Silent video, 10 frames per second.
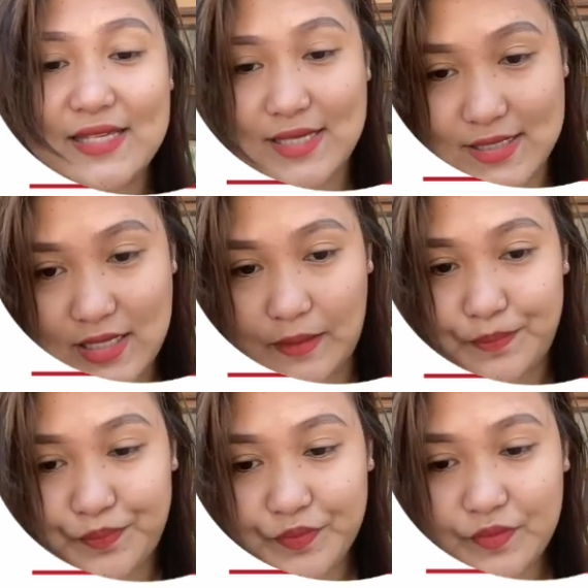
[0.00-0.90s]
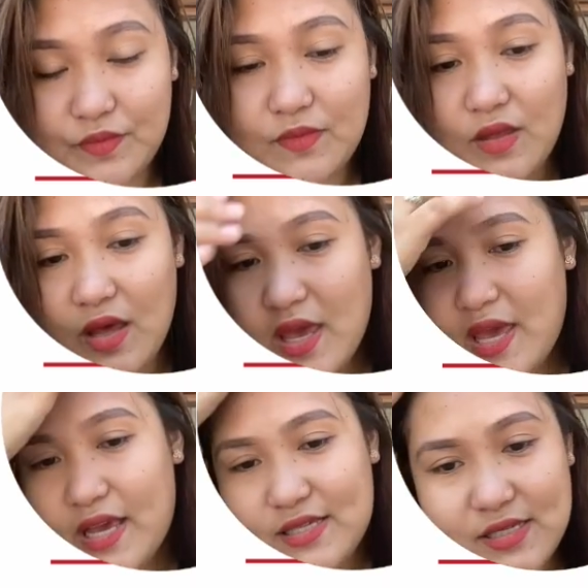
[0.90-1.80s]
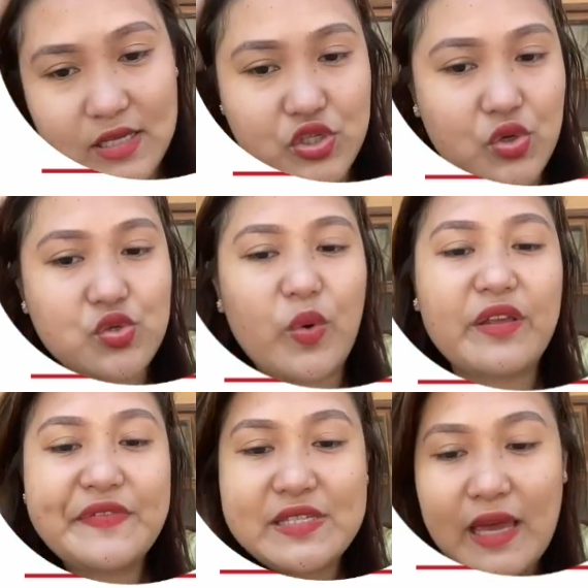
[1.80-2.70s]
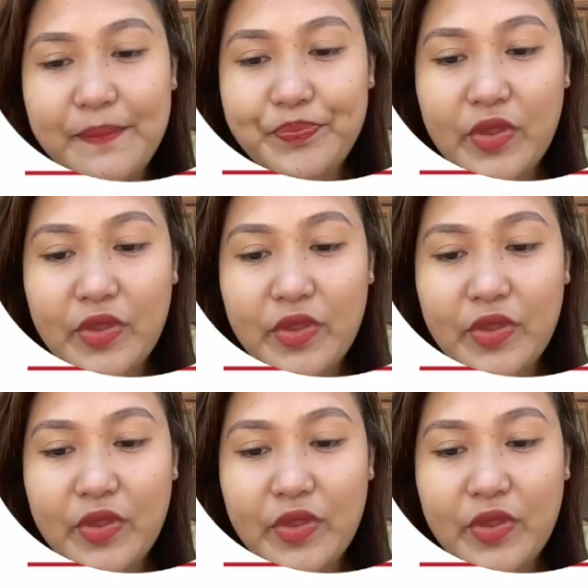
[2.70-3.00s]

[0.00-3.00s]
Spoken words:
existence. So as what I've said,